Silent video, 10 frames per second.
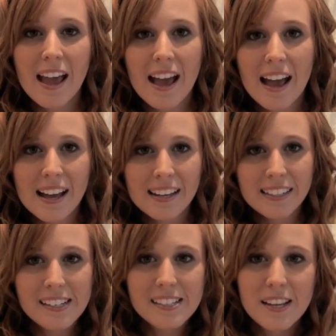
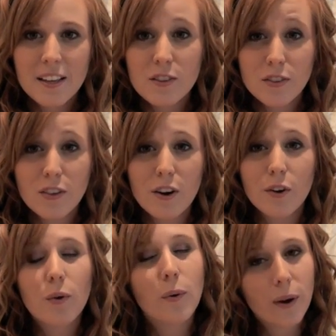And
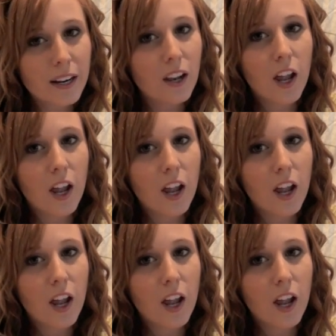there are quite